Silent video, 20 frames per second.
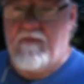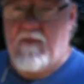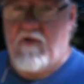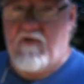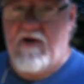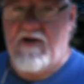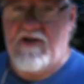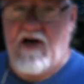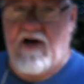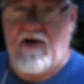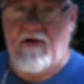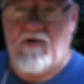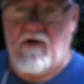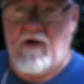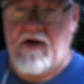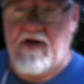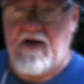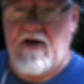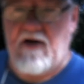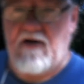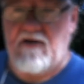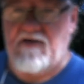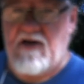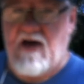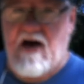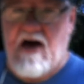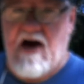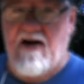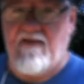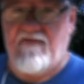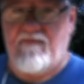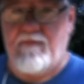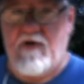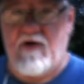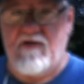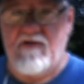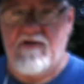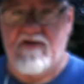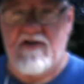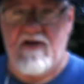Ridge Outdoor Gear's Half
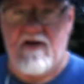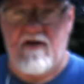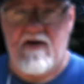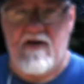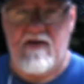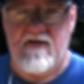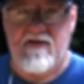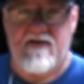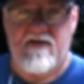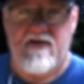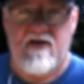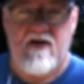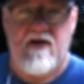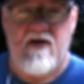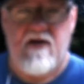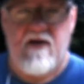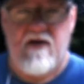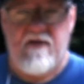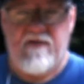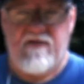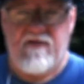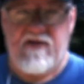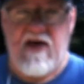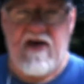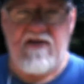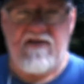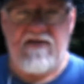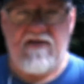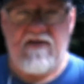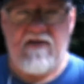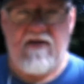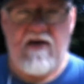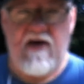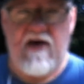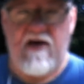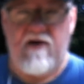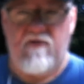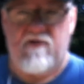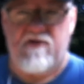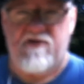Moon series. Thanks,
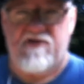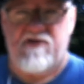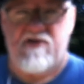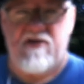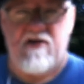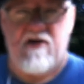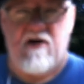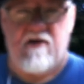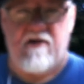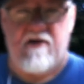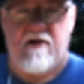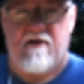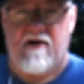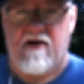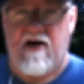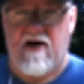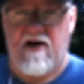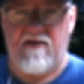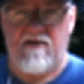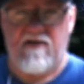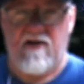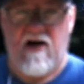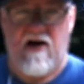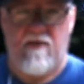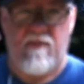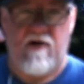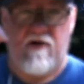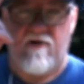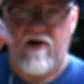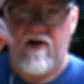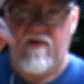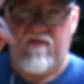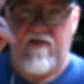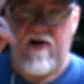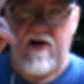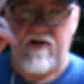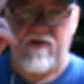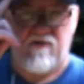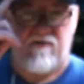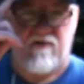and we'll see y'all later, guys. I've been Red
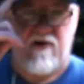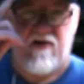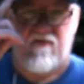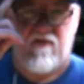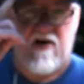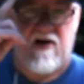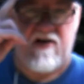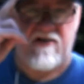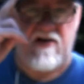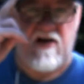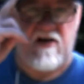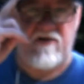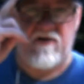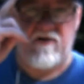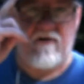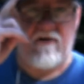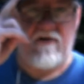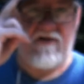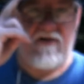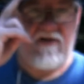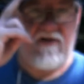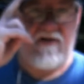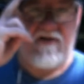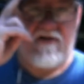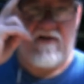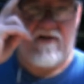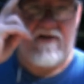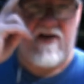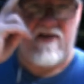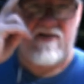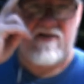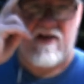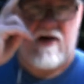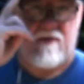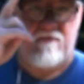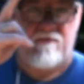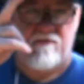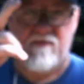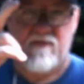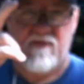Fox of Red Fox Outdoors. Till next
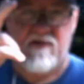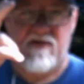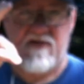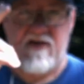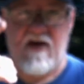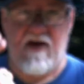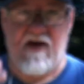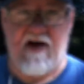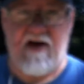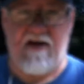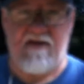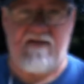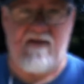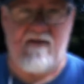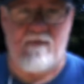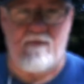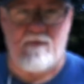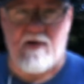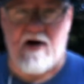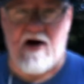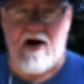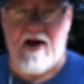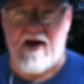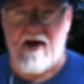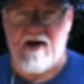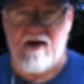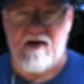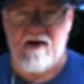time, see you guys. Bye.